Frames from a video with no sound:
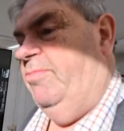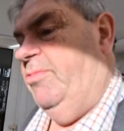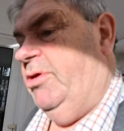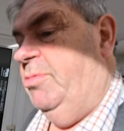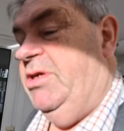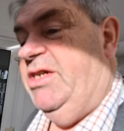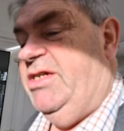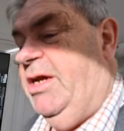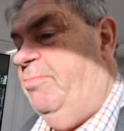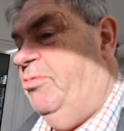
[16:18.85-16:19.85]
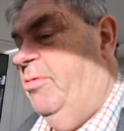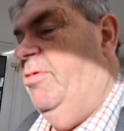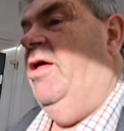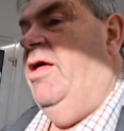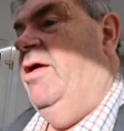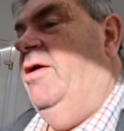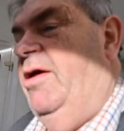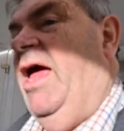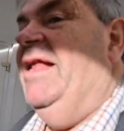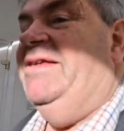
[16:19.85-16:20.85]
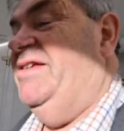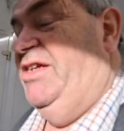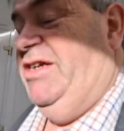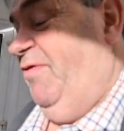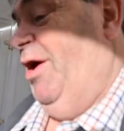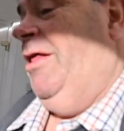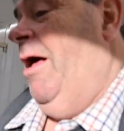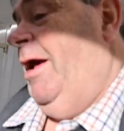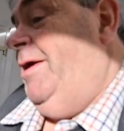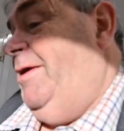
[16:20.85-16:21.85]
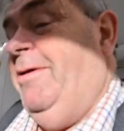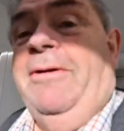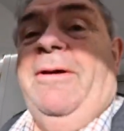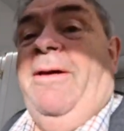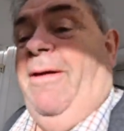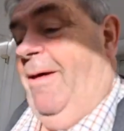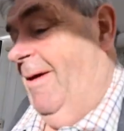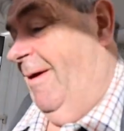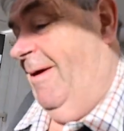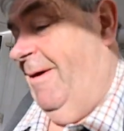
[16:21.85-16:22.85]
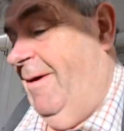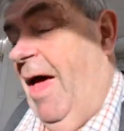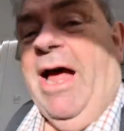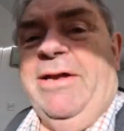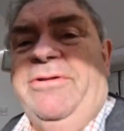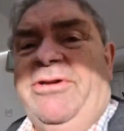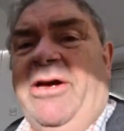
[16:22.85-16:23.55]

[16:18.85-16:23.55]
They're going to be separate entities, if you like, and